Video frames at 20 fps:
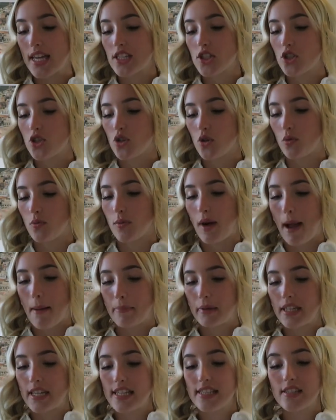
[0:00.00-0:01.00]

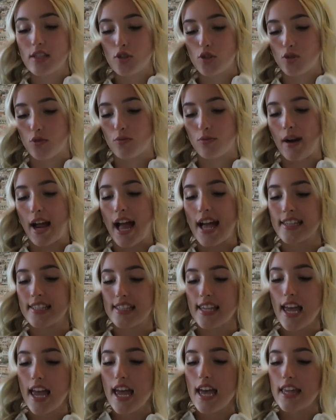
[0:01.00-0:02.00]
strapless dress.